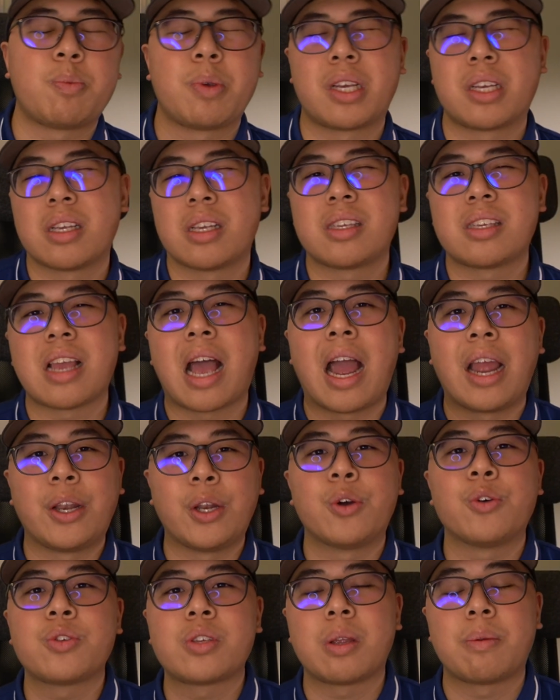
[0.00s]
because I
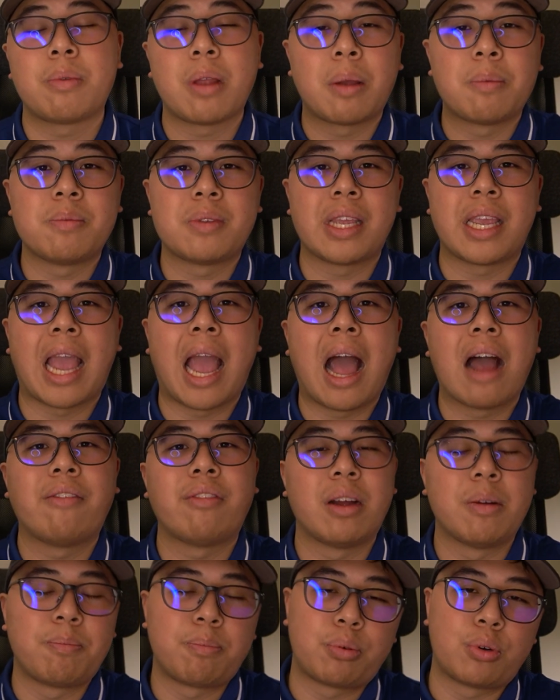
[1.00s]
know sometimes they
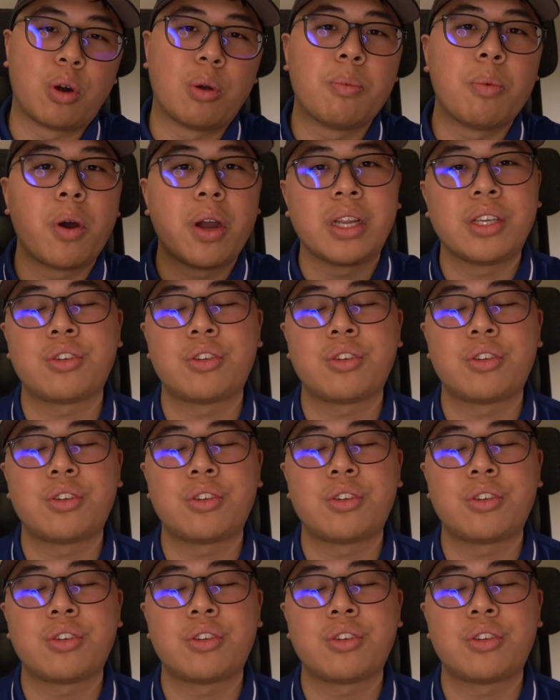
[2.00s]
have a promo